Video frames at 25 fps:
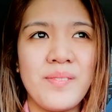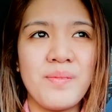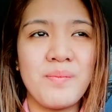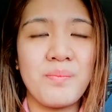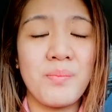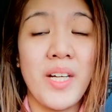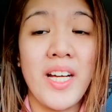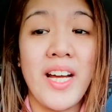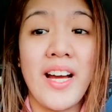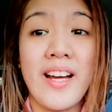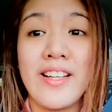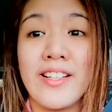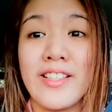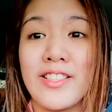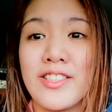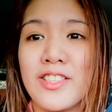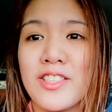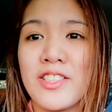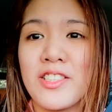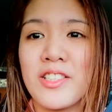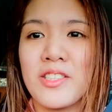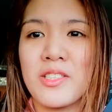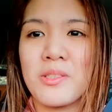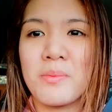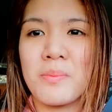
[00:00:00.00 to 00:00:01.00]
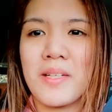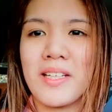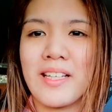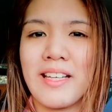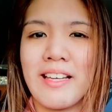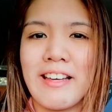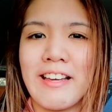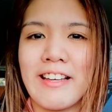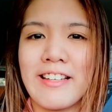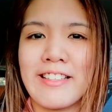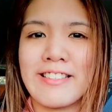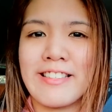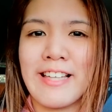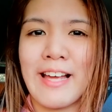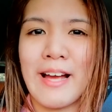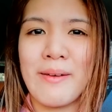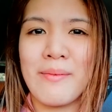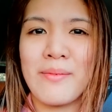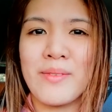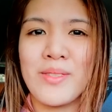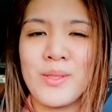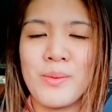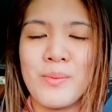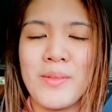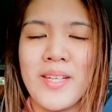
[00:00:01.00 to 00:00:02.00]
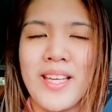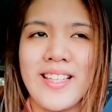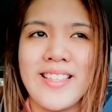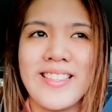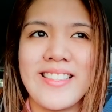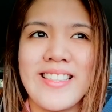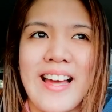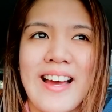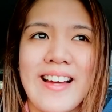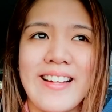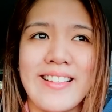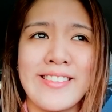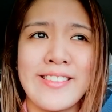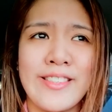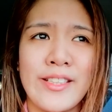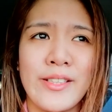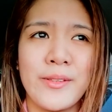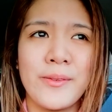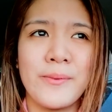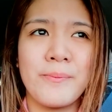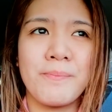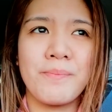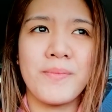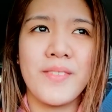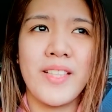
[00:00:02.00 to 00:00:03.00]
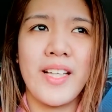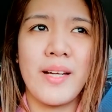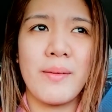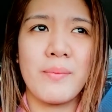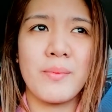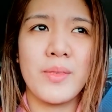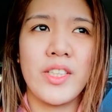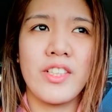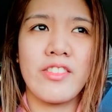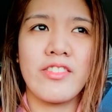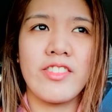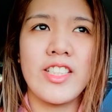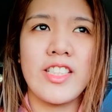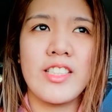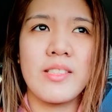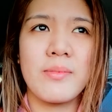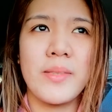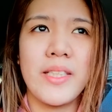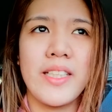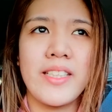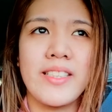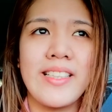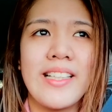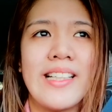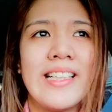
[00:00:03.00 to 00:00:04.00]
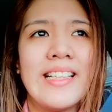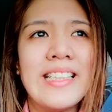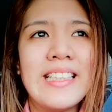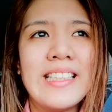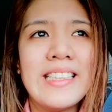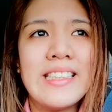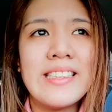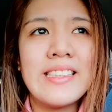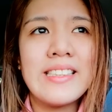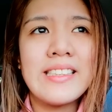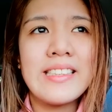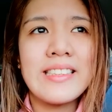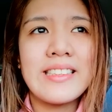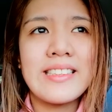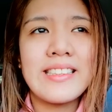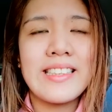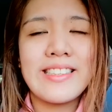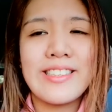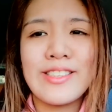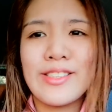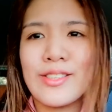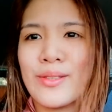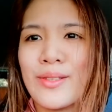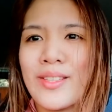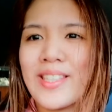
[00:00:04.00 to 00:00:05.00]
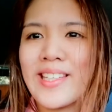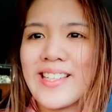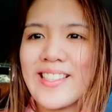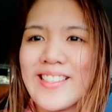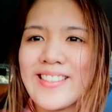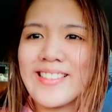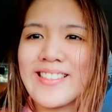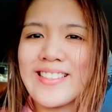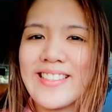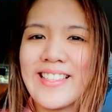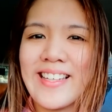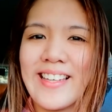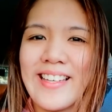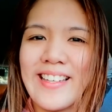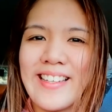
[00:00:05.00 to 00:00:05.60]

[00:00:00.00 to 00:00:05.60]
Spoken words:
my IELTS speaking exam to be exact, so I'm nervous, but let's do this.